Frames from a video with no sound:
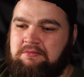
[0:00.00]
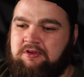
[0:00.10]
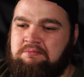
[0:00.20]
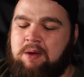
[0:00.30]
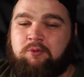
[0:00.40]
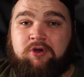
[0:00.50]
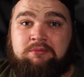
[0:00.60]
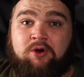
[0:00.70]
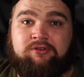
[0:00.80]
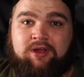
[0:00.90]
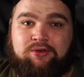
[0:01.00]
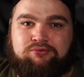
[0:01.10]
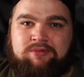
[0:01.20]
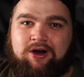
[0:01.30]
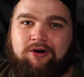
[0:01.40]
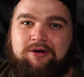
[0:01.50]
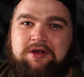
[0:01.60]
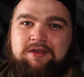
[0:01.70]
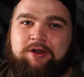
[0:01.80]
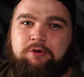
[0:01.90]
memory and emotion like smell,
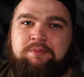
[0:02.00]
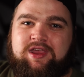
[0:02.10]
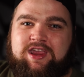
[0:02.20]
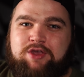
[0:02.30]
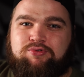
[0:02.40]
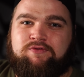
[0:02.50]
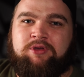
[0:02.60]
that it would be easy for